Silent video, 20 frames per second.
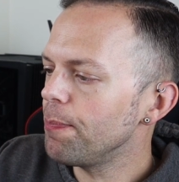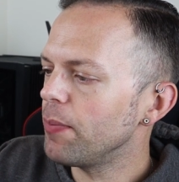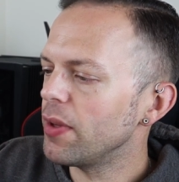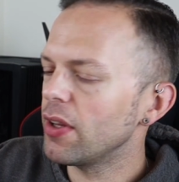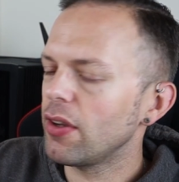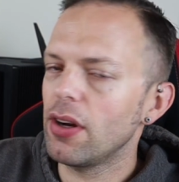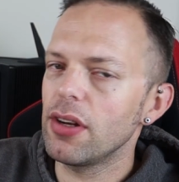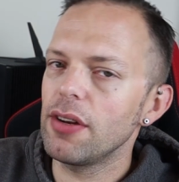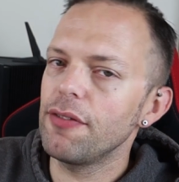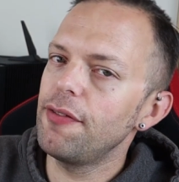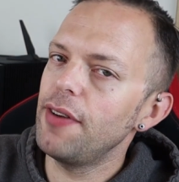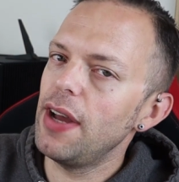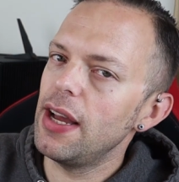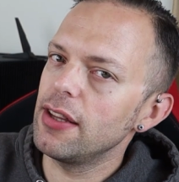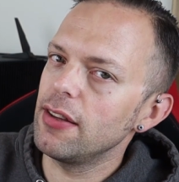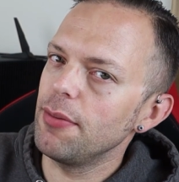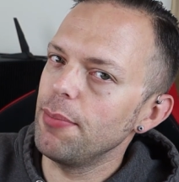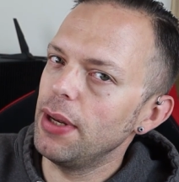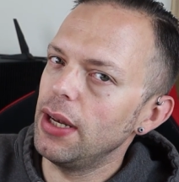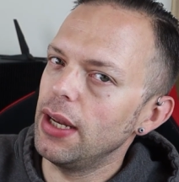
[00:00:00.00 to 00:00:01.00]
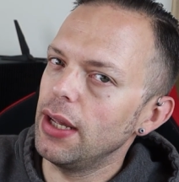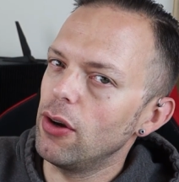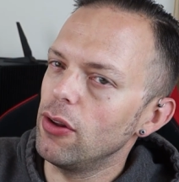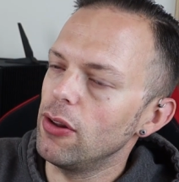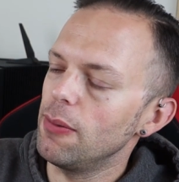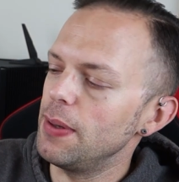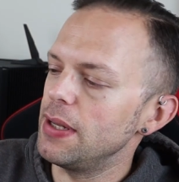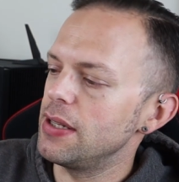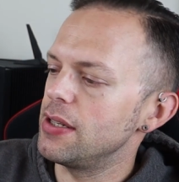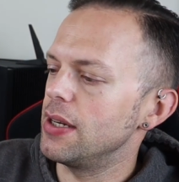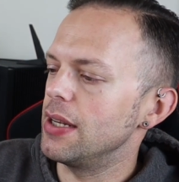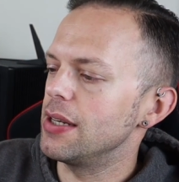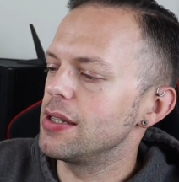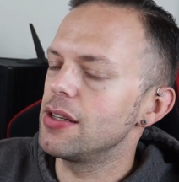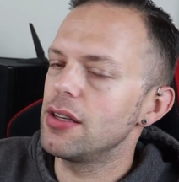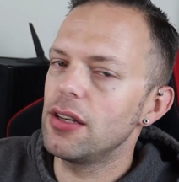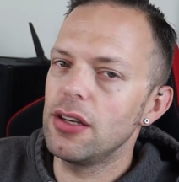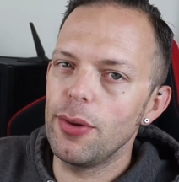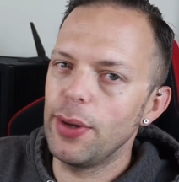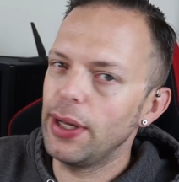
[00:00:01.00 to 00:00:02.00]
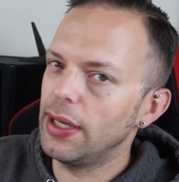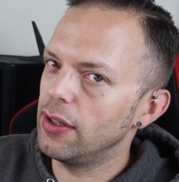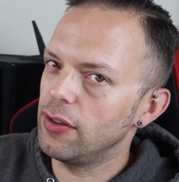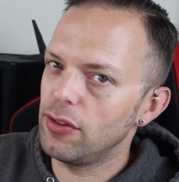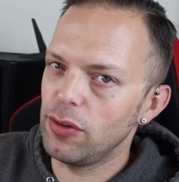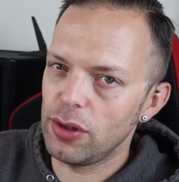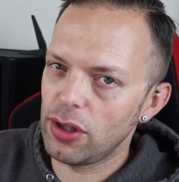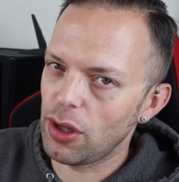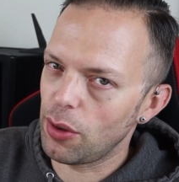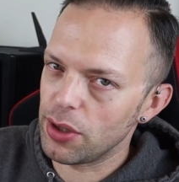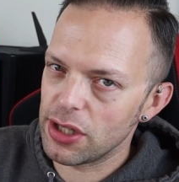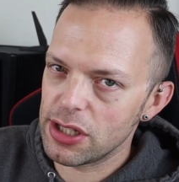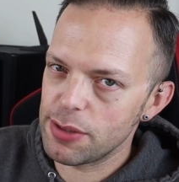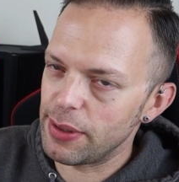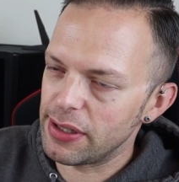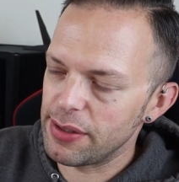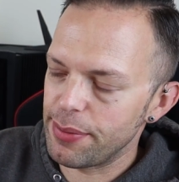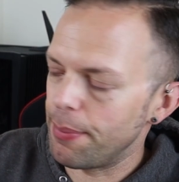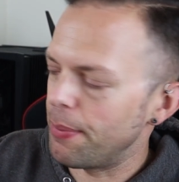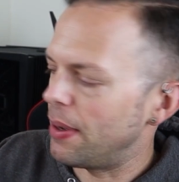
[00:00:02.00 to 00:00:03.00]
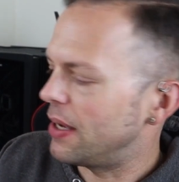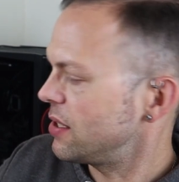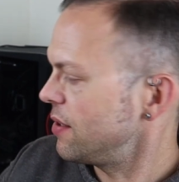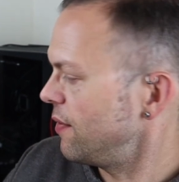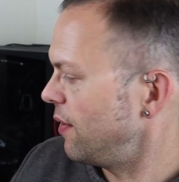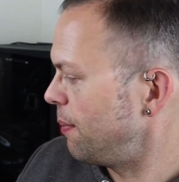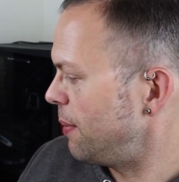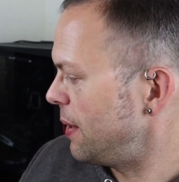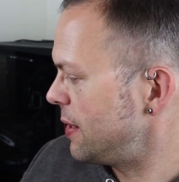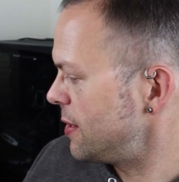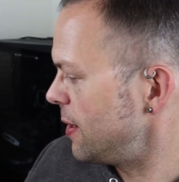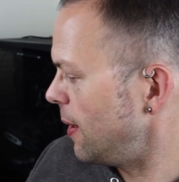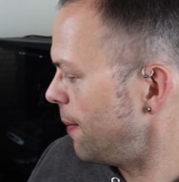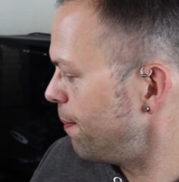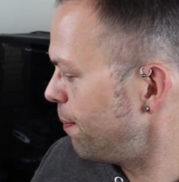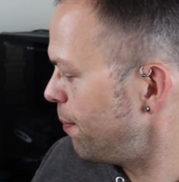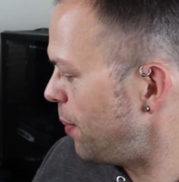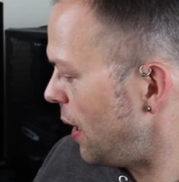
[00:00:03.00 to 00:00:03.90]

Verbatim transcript: it's kind of fair to middling on the bitterness. New England's we don't expect to be massively bitter,